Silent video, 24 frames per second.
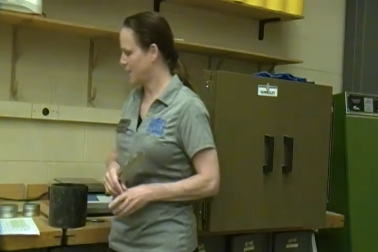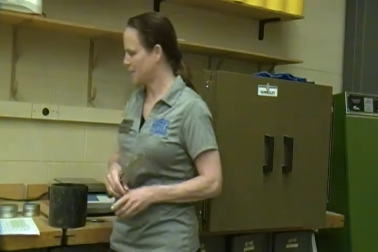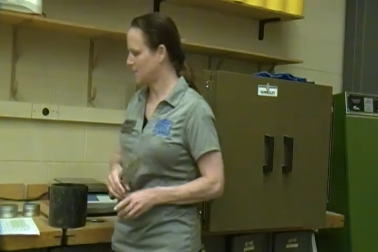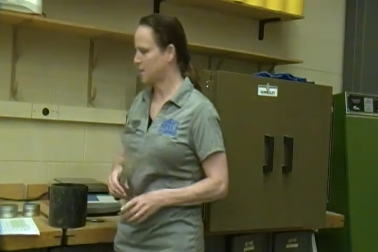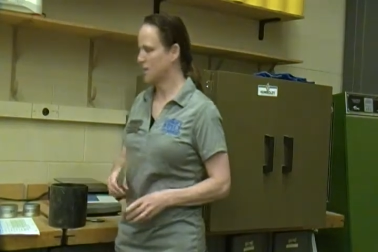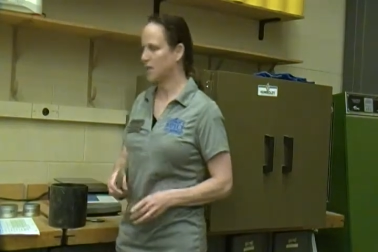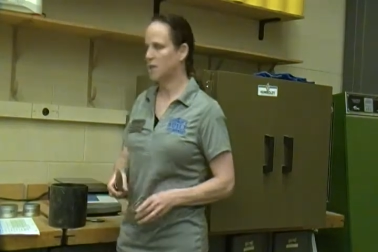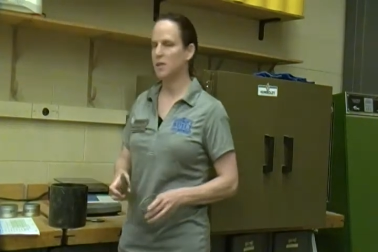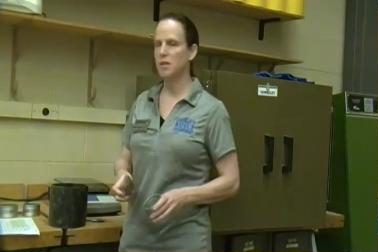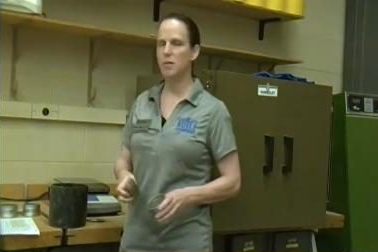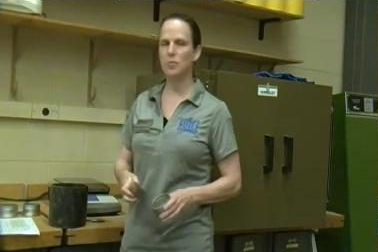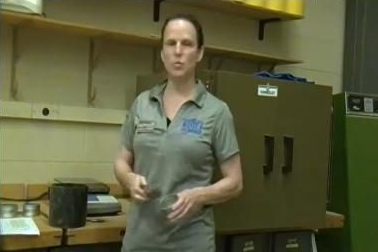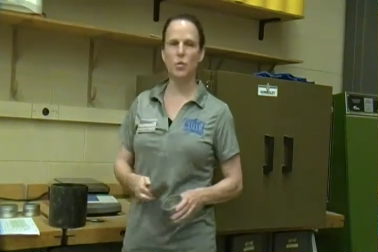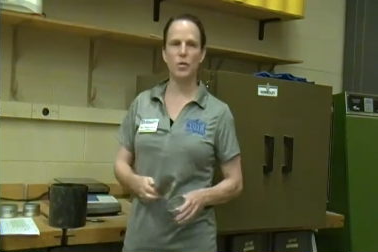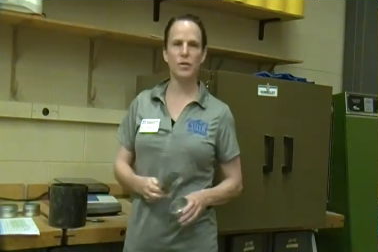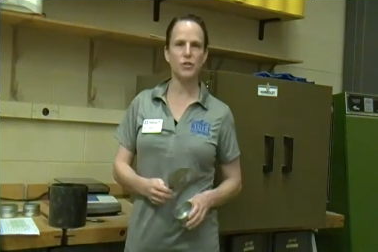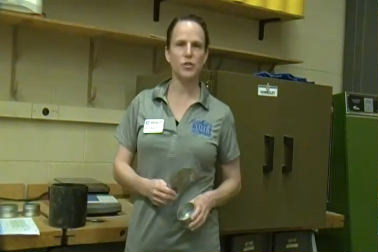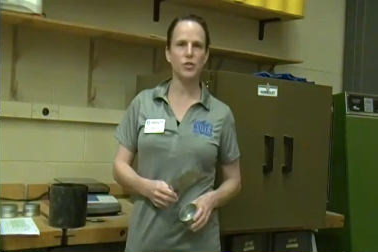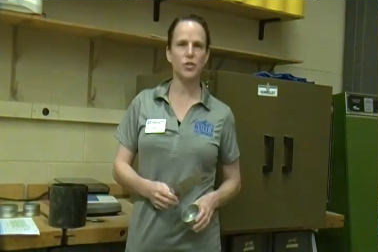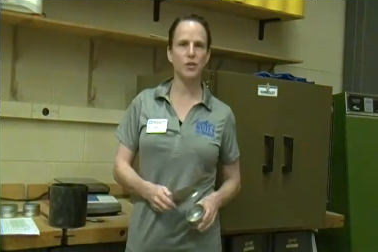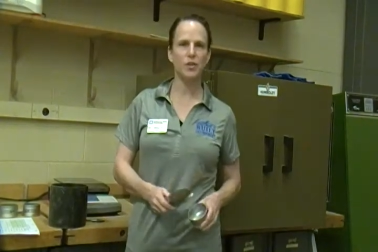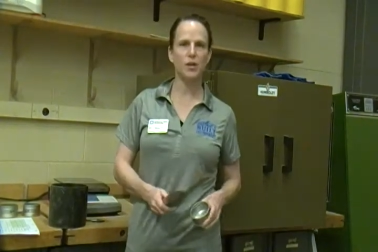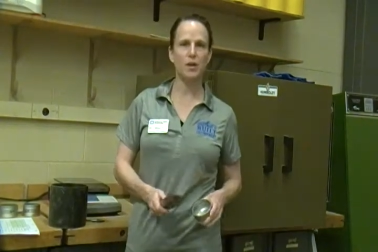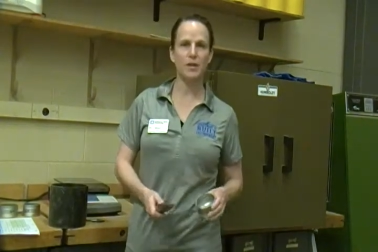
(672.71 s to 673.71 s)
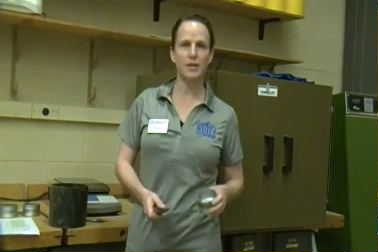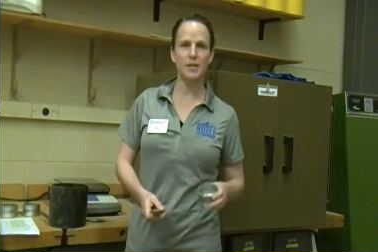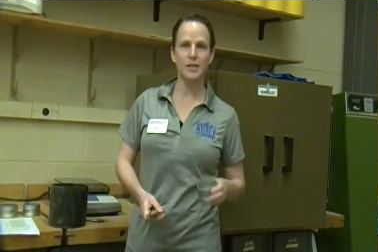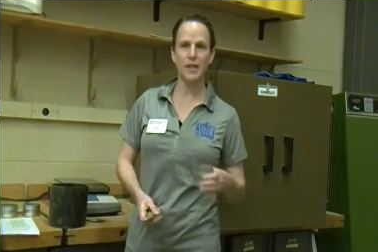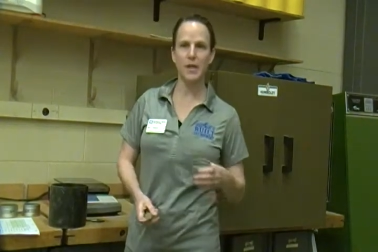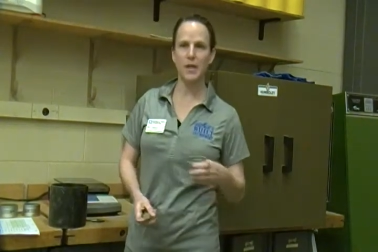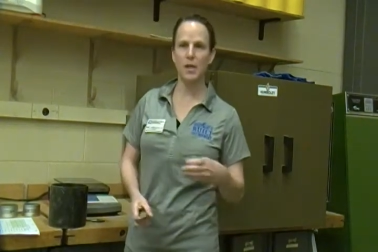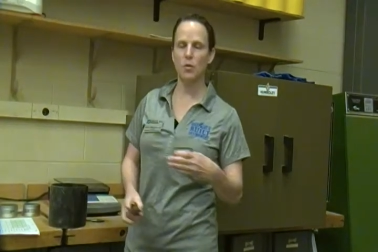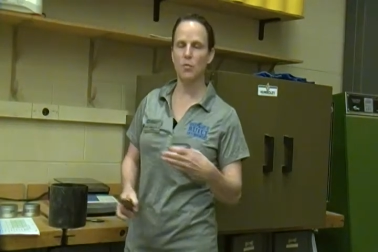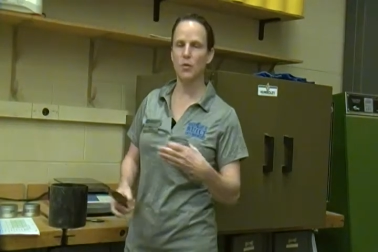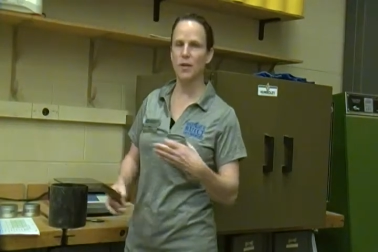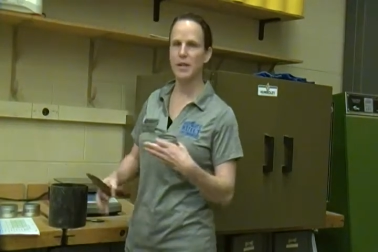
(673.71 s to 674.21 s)
testing the moisture
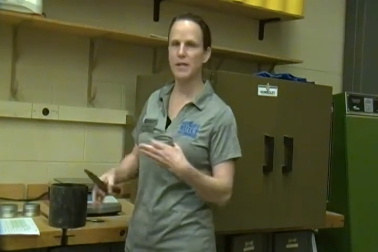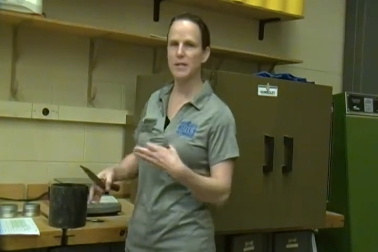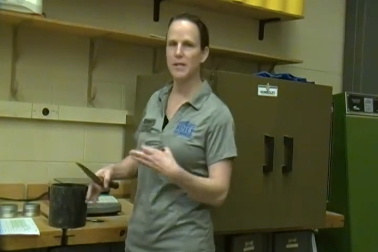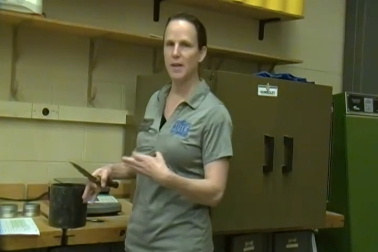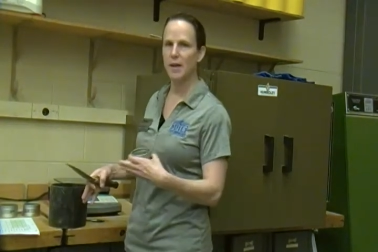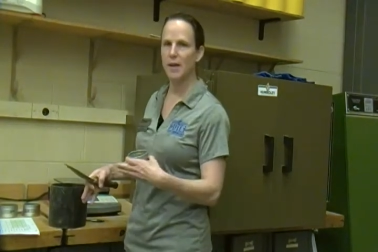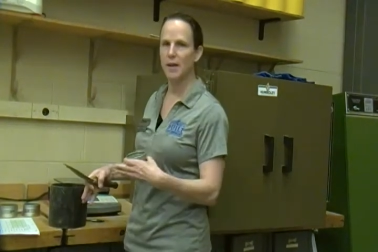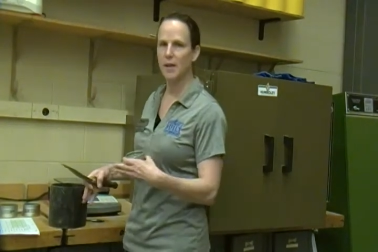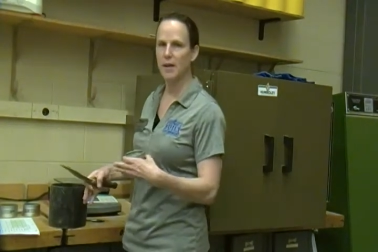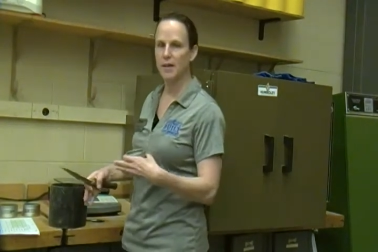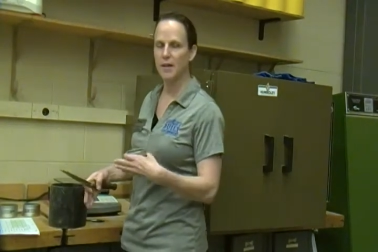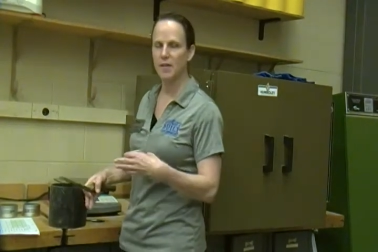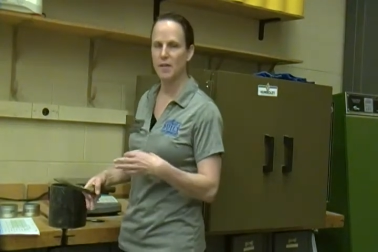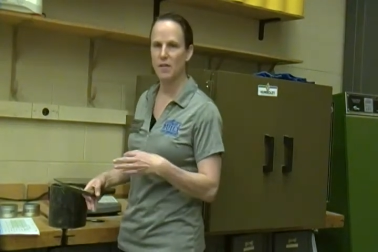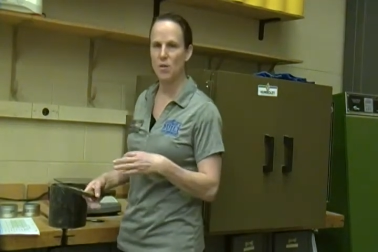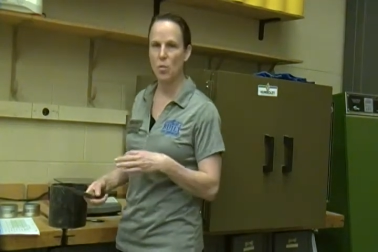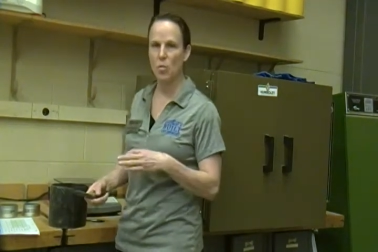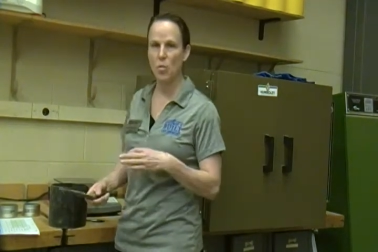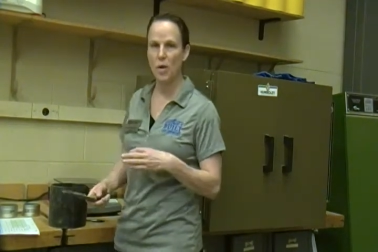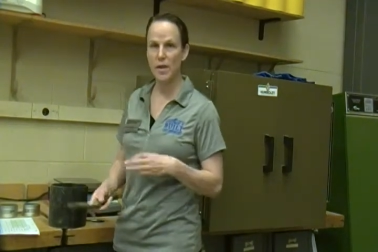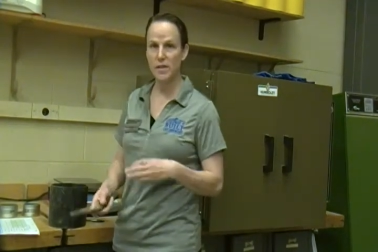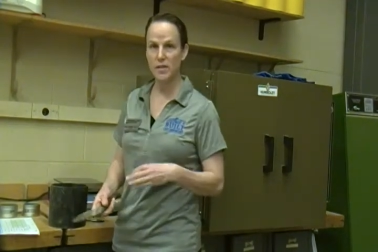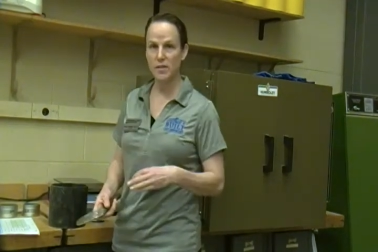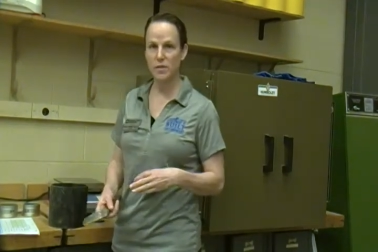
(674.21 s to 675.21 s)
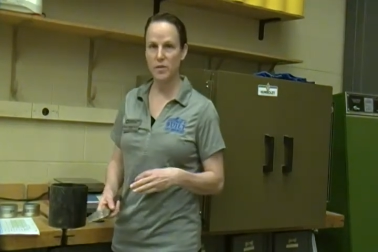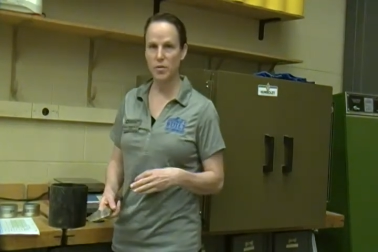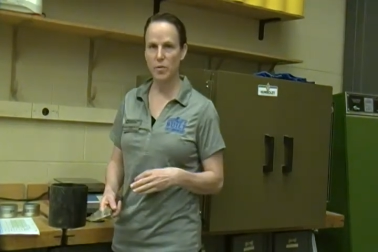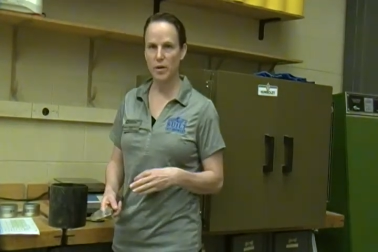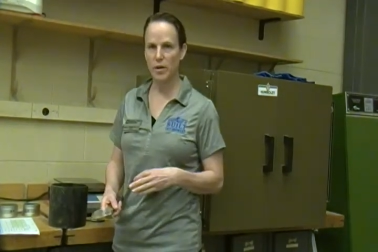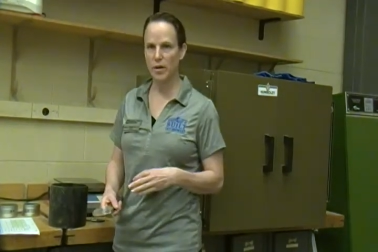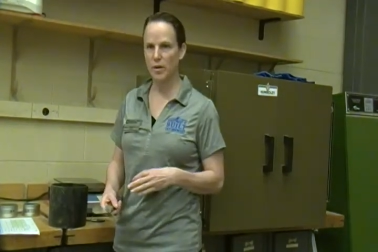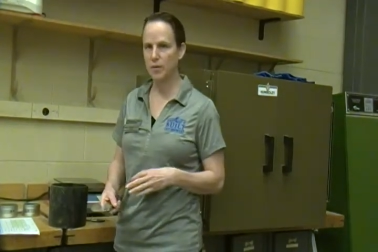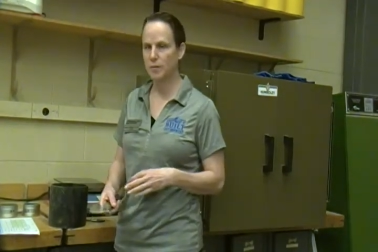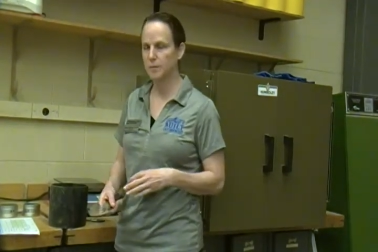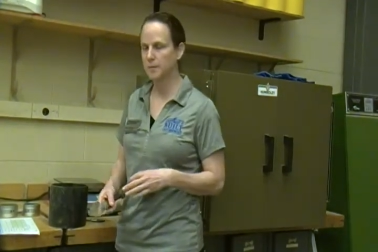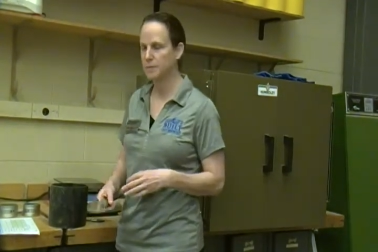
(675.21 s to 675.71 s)
content, I want to take the wet
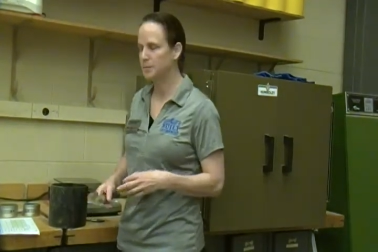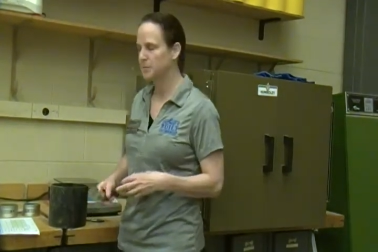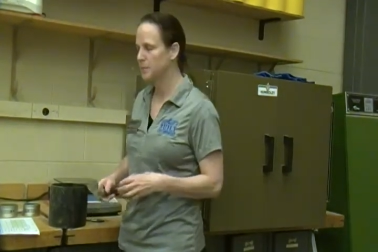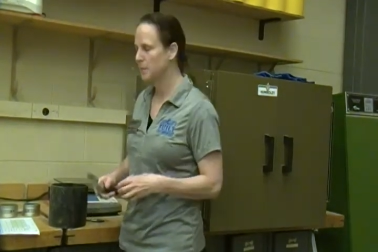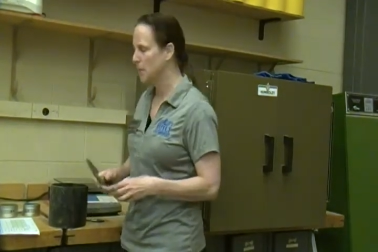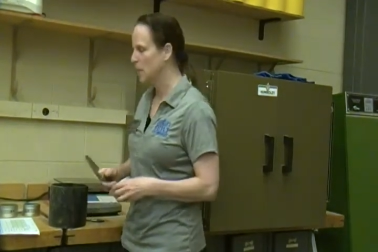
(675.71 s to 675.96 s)
soil